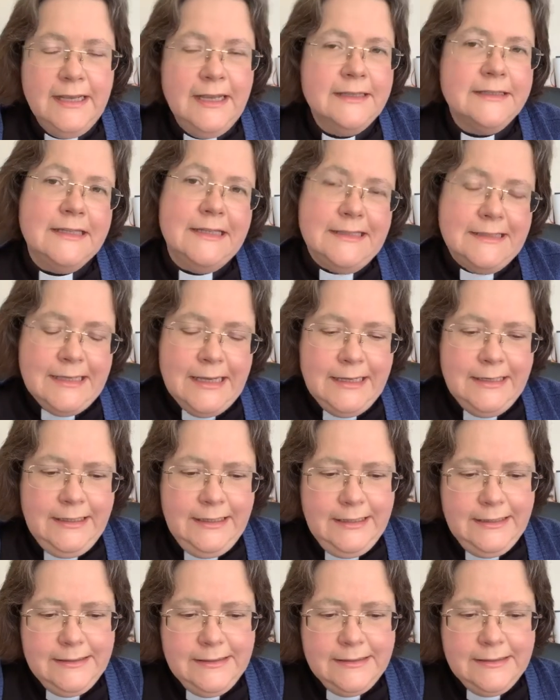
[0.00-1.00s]
as in
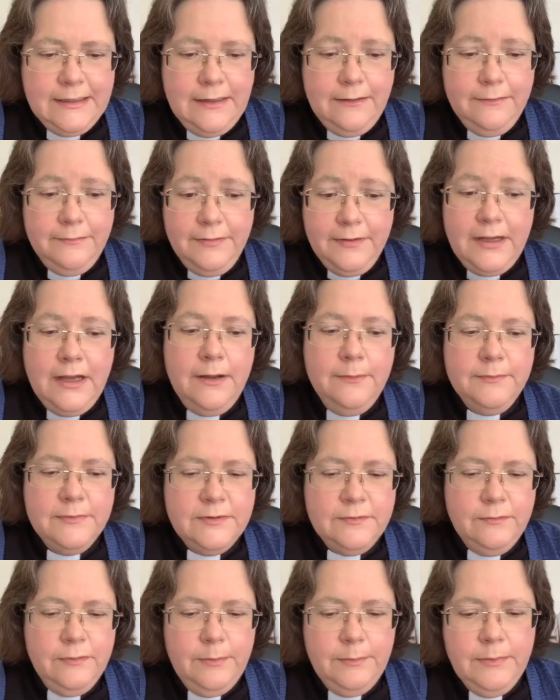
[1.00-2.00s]
telly and stuff, comes
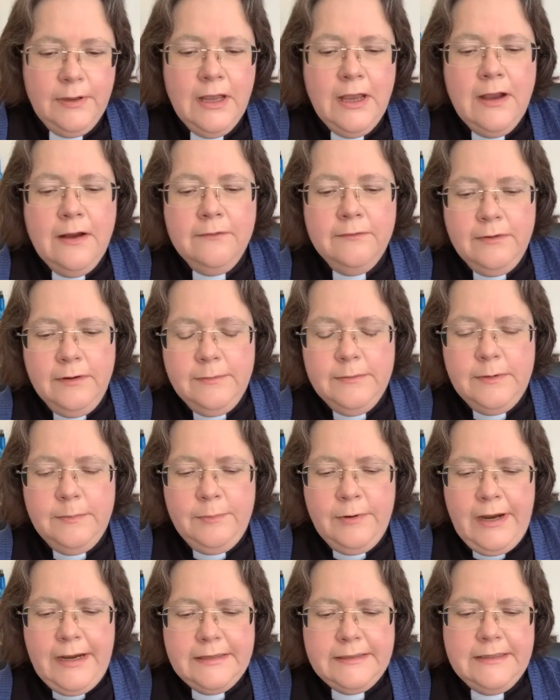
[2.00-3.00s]
from the
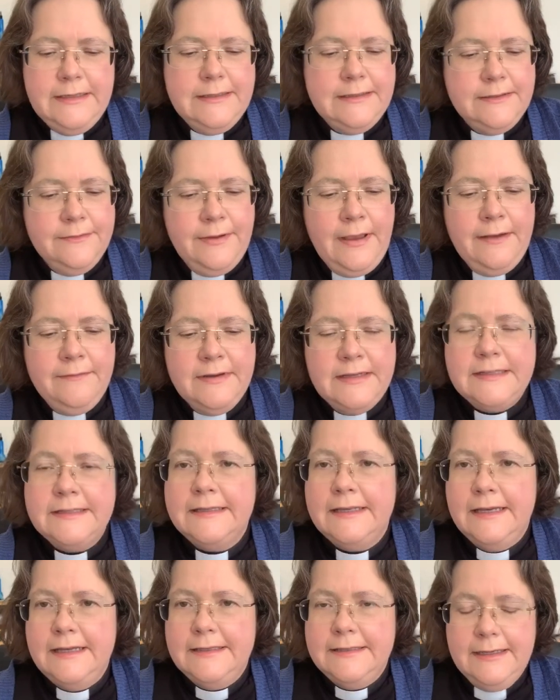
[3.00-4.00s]
practice of having
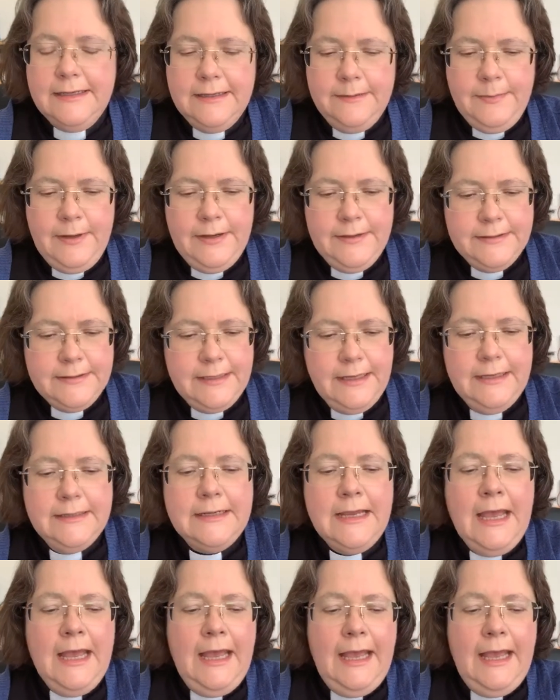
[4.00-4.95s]
seeds in a basket